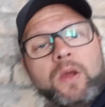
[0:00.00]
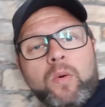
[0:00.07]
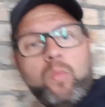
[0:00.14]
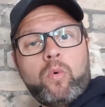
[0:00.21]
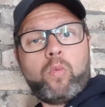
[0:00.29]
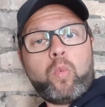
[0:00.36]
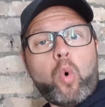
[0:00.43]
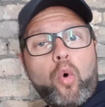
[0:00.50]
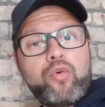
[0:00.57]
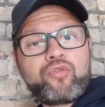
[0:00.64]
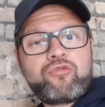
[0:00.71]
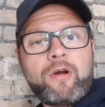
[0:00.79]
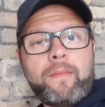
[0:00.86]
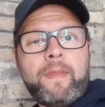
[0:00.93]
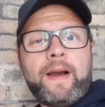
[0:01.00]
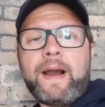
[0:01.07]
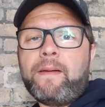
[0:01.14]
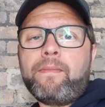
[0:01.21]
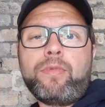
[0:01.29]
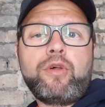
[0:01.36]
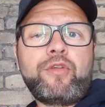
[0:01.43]
We'll wall strap
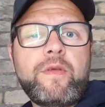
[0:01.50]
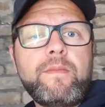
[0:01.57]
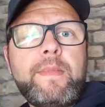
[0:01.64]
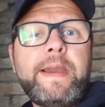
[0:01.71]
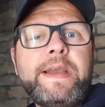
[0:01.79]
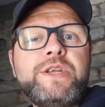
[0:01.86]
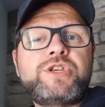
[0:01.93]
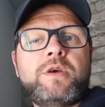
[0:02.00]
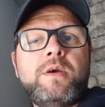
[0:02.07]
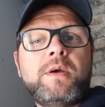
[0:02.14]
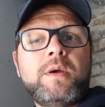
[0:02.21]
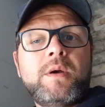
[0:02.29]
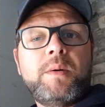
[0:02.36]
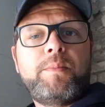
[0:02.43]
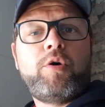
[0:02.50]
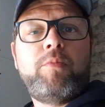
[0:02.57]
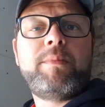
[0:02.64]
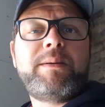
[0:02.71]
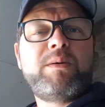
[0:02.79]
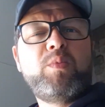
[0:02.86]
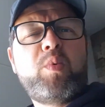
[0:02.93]
that, nothing major. Put
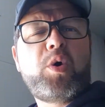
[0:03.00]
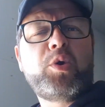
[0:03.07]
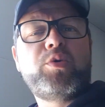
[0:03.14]
maybe 1 or